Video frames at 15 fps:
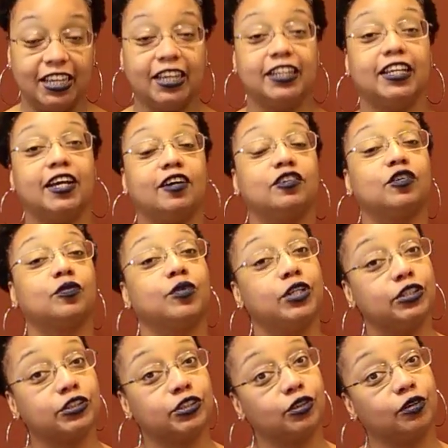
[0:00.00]
Now, in the
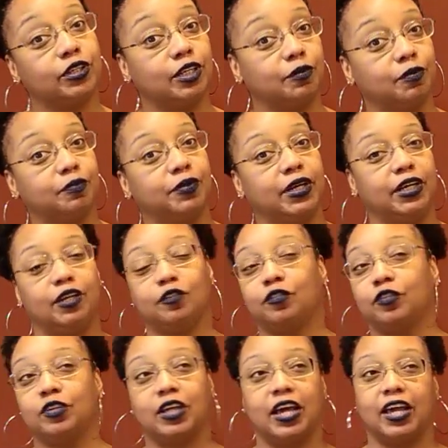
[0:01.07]
real story, they've been playing it
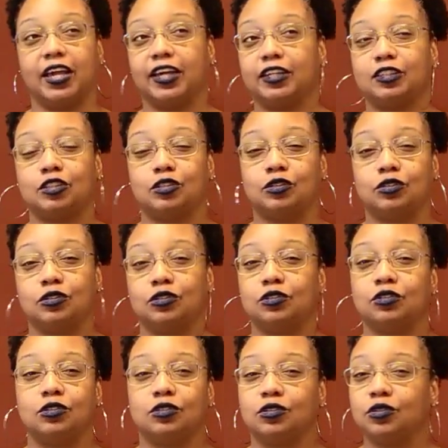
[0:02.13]
for like
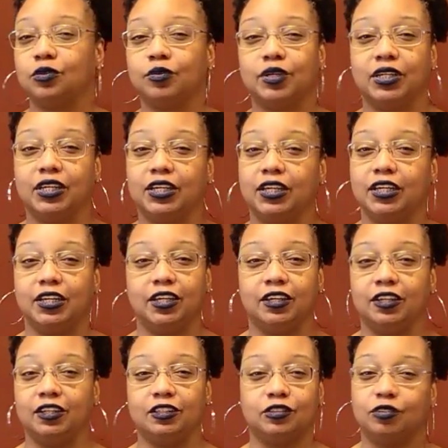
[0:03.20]

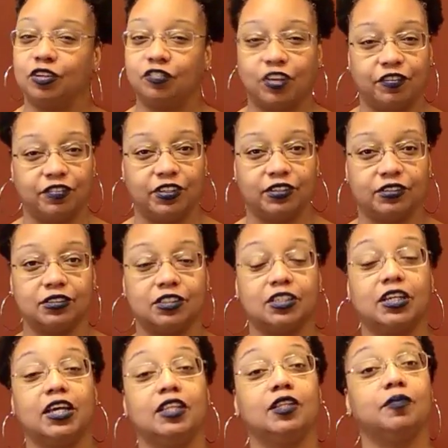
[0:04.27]
20, 25 years.
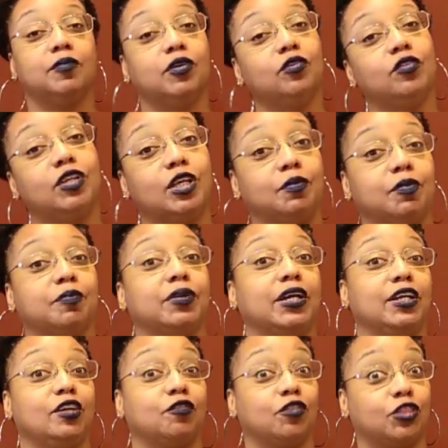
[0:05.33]
In the movie, they've been
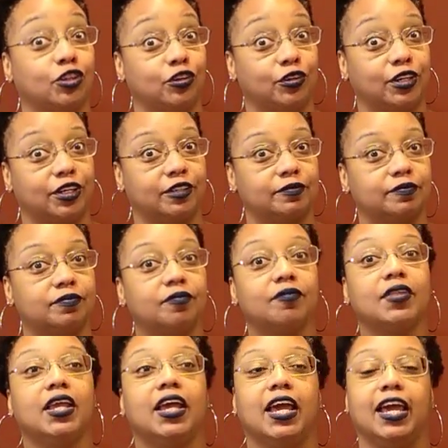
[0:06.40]
playing it for 30.
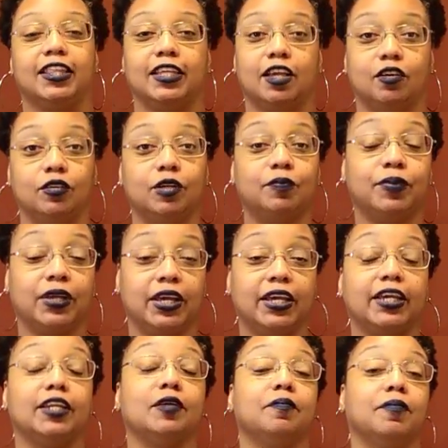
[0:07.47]
And they only
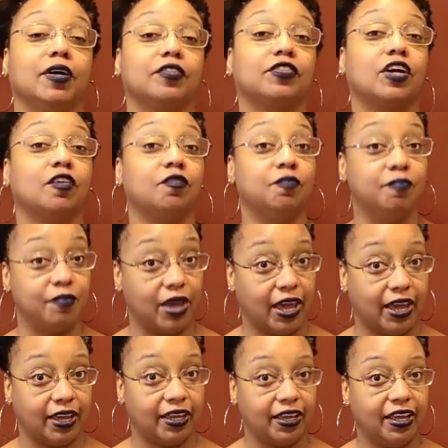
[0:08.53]
play in the month of
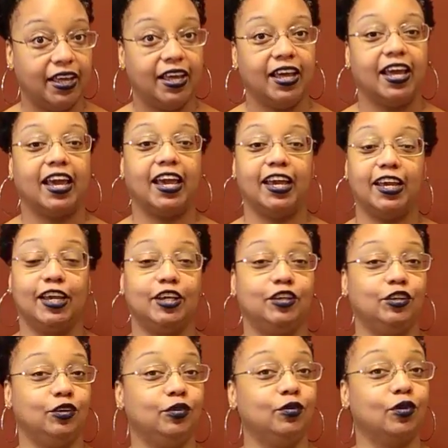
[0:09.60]
May.
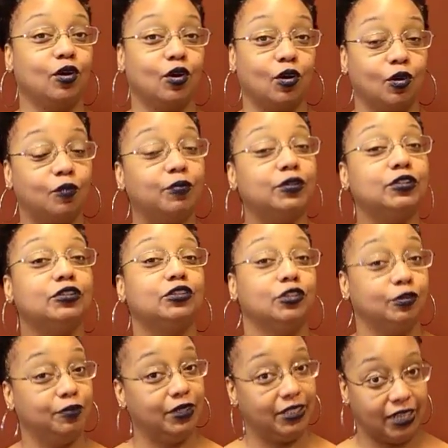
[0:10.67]
And you are open
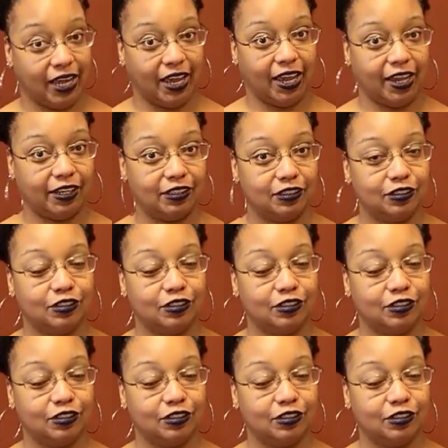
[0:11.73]
to be tagged.